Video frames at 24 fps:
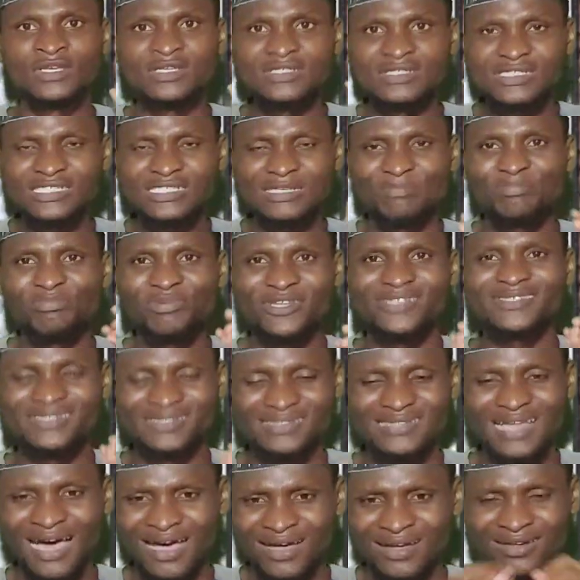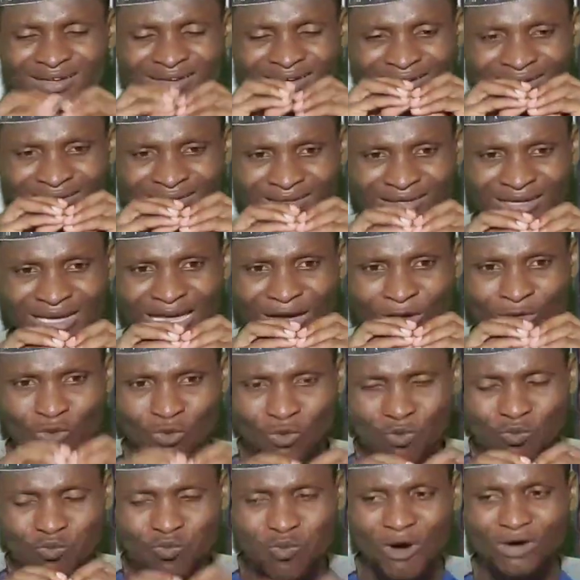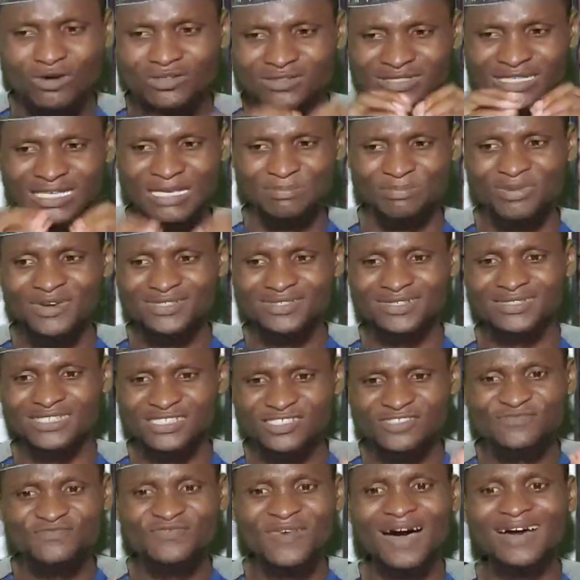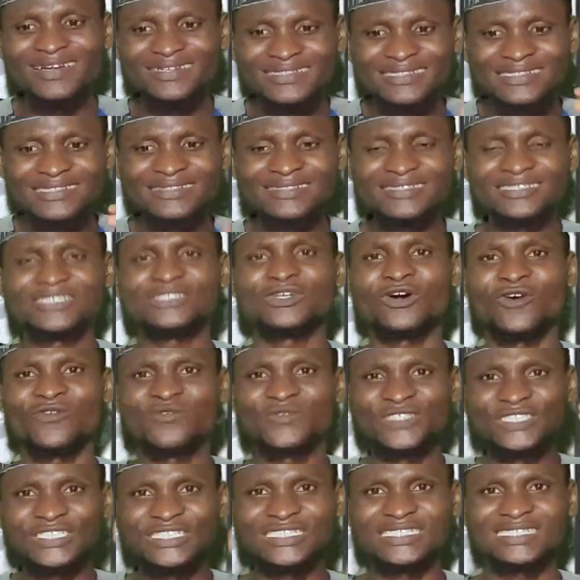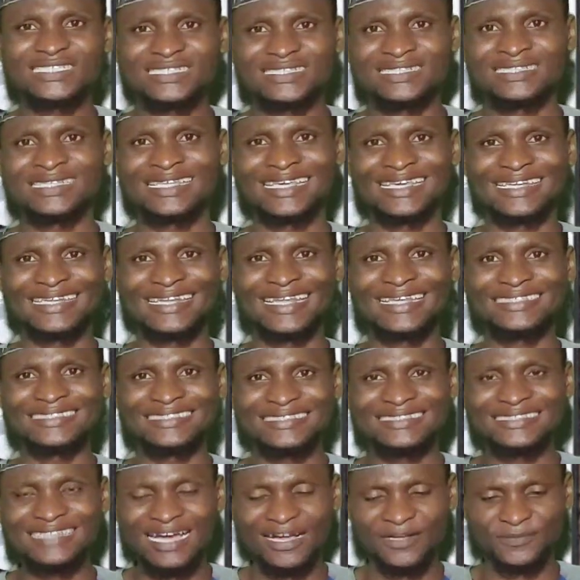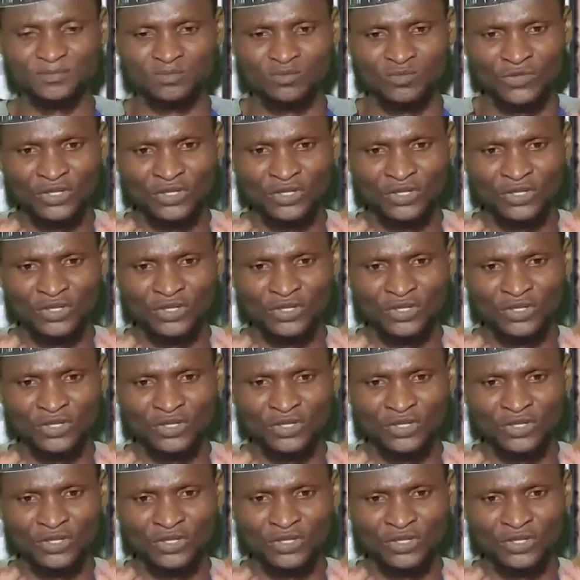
Simpliciter. Once a person is found guilty of treason in Nigeria,